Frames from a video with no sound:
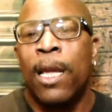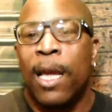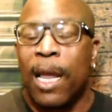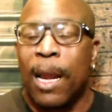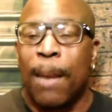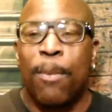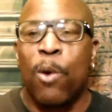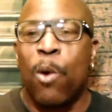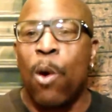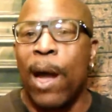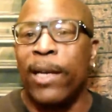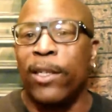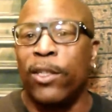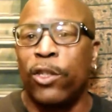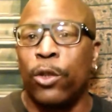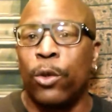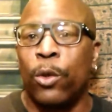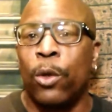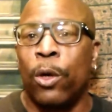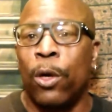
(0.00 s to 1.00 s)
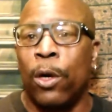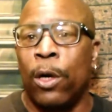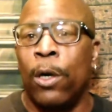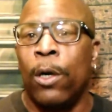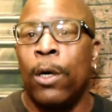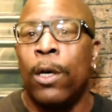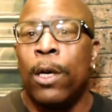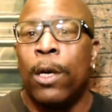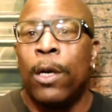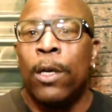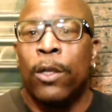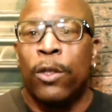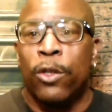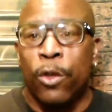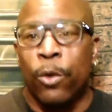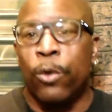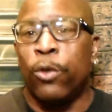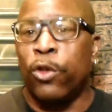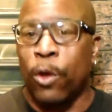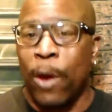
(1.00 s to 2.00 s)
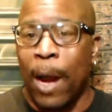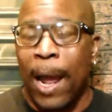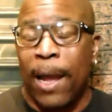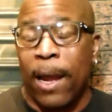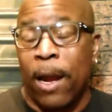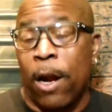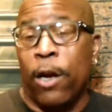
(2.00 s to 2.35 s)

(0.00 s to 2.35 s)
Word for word: And I'm quite sure you drag